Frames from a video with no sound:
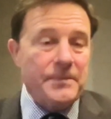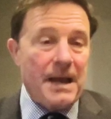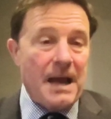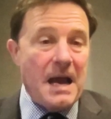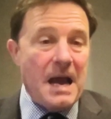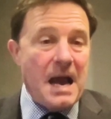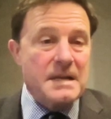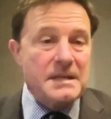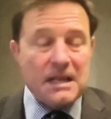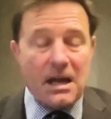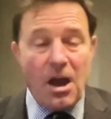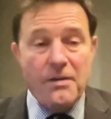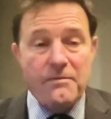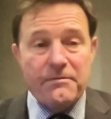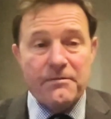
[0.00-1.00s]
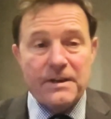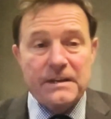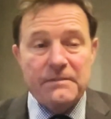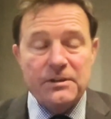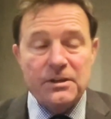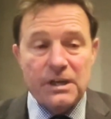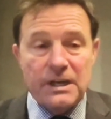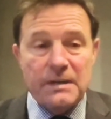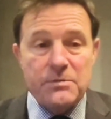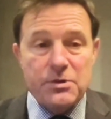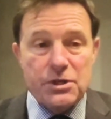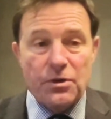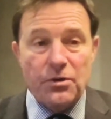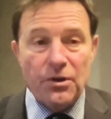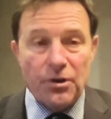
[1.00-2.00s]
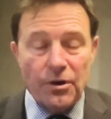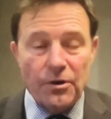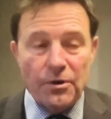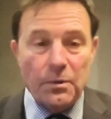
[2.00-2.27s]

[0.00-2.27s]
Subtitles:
and hopefully even Kim Jong-un